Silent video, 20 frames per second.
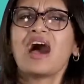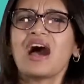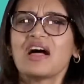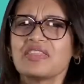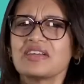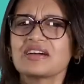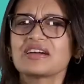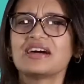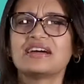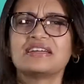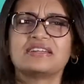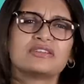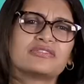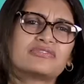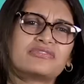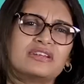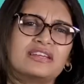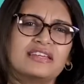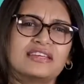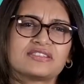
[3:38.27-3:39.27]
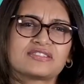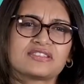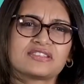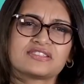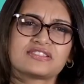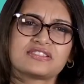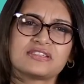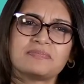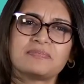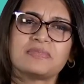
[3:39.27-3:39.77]
other kind of
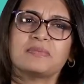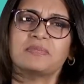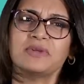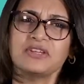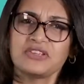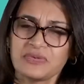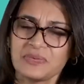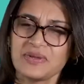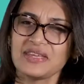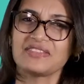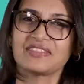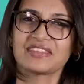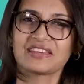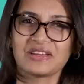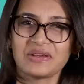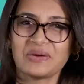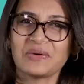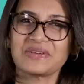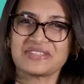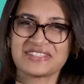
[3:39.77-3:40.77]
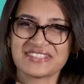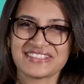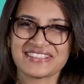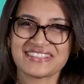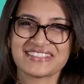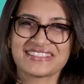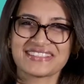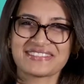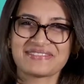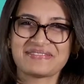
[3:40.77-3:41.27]
relationship between the
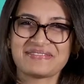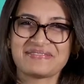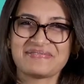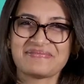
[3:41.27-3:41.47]
clauses.